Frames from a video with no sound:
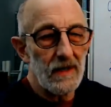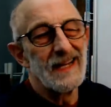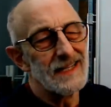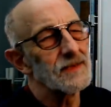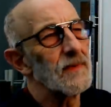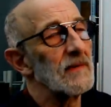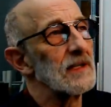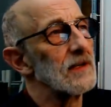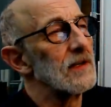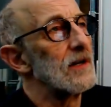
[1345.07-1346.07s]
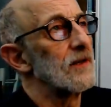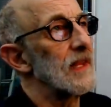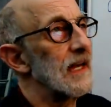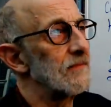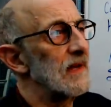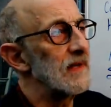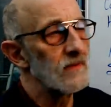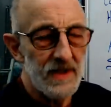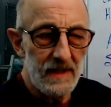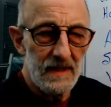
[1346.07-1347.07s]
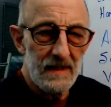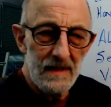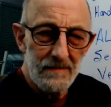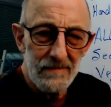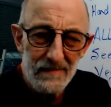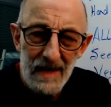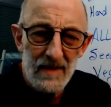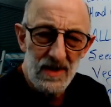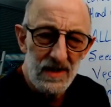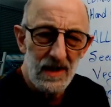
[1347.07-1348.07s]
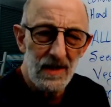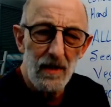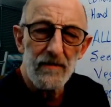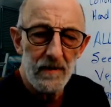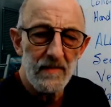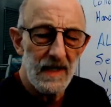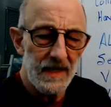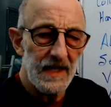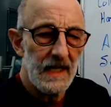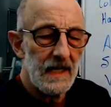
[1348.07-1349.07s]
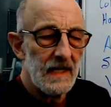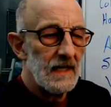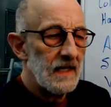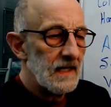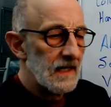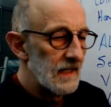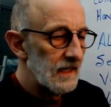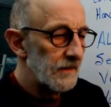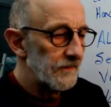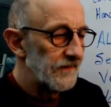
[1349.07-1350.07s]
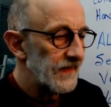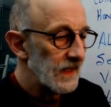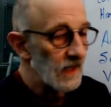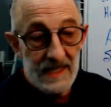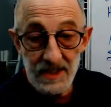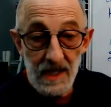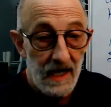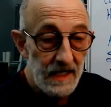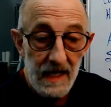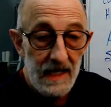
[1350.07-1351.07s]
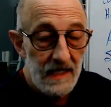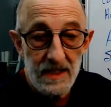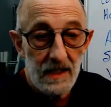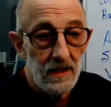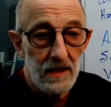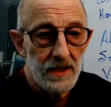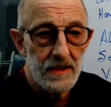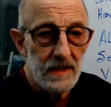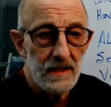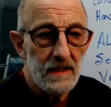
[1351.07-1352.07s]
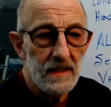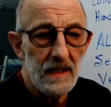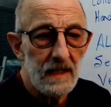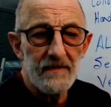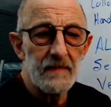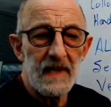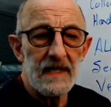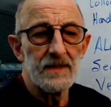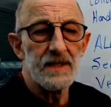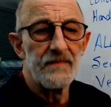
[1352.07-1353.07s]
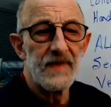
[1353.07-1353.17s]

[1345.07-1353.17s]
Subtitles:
It was probably a little longer than that. Maybe it was a little over a month. The last 9 days, I lost 11 pounds.